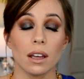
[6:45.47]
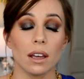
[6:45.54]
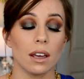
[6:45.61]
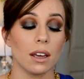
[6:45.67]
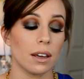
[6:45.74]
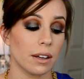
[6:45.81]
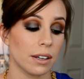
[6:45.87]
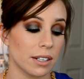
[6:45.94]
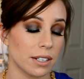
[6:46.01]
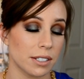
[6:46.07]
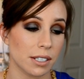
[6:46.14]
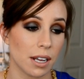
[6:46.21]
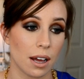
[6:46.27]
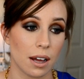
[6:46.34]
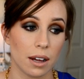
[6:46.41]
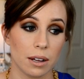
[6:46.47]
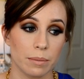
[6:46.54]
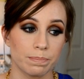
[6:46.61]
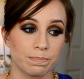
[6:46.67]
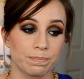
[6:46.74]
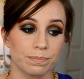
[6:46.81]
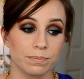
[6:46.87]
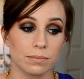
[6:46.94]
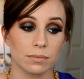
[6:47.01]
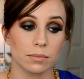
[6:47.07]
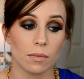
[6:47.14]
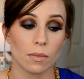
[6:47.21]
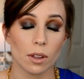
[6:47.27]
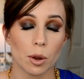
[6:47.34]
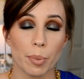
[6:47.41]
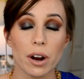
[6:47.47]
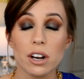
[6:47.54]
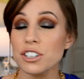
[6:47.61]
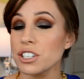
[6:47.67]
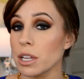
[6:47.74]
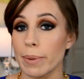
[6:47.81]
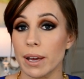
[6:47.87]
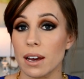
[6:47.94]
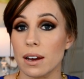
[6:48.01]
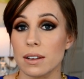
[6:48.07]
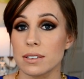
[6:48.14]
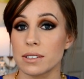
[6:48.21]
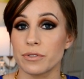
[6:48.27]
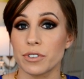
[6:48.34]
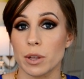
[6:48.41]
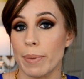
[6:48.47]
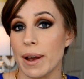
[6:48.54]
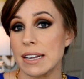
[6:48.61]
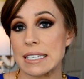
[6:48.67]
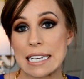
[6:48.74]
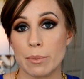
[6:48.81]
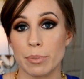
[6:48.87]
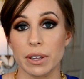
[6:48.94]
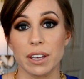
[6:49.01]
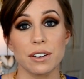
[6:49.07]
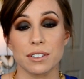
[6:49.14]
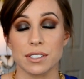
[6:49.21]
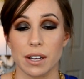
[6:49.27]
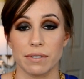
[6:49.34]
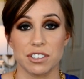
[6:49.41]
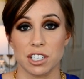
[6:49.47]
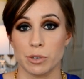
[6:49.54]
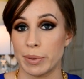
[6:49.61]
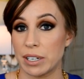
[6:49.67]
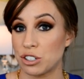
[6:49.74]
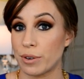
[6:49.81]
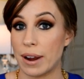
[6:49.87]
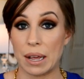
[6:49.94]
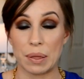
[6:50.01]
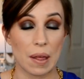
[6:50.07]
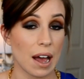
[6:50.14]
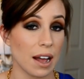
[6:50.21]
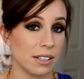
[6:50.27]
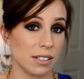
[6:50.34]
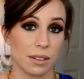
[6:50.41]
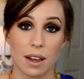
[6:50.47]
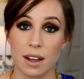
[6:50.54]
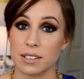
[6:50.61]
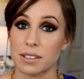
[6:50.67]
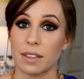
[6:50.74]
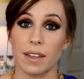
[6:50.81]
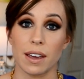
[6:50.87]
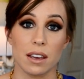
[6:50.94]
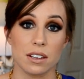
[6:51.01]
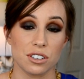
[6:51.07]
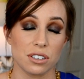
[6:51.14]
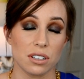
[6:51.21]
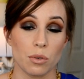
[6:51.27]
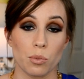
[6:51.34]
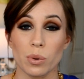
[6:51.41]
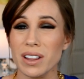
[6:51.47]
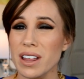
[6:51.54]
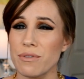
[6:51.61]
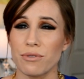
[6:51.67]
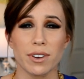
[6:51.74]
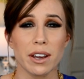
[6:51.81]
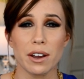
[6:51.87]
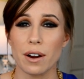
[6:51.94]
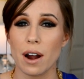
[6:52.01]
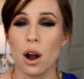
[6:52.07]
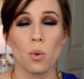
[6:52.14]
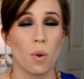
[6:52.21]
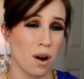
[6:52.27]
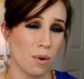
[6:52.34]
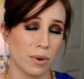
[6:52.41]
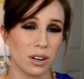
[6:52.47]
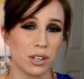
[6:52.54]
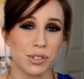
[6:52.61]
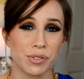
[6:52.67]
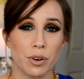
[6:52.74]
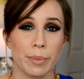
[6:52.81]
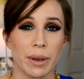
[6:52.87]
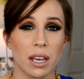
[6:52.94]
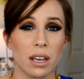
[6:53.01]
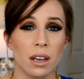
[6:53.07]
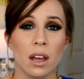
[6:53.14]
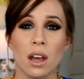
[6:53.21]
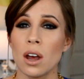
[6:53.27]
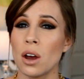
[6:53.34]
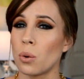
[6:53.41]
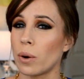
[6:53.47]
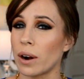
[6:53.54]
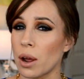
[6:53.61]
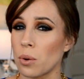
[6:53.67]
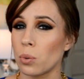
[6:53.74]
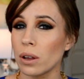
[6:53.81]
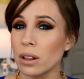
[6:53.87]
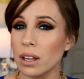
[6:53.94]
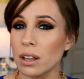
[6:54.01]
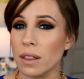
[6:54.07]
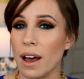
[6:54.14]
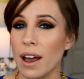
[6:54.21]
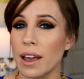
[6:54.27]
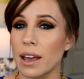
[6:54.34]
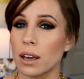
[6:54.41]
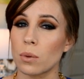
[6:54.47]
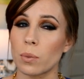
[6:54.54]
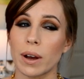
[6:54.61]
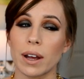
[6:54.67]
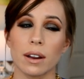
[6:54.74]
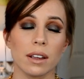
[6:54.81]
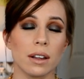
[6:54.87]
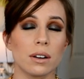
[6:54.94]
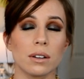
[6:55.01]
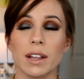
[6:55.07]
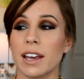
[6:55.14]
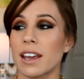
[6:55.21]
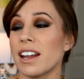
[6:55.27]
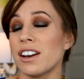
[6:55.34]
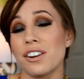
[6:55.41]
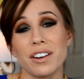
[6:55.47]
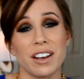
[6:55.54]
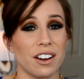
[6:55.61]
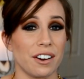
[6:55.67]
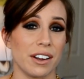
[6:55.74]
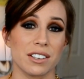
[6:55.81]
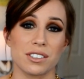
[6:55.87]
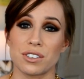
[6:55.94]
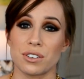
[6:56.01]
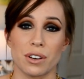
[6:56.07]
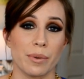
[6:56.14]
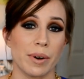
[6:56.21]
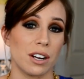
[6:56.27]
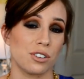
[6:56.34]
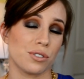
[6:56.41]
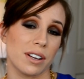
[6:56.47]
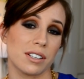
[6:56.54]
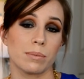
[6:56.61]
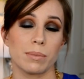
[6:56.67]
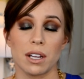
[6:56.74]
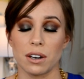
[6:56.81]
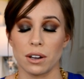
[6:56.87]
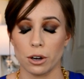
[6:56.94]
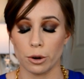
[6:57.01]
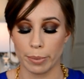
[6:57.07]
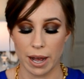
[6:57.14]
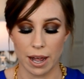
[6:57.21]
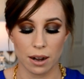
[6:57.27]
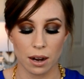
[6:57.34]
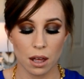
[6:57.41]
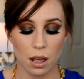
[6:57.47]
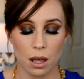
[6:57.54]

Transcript: And um, partially because for the past couple of years I've just been trying lots and lots of things just to really figure out what works for me, what I really like, what, you know, like, and you're curious too, you want to try something new, but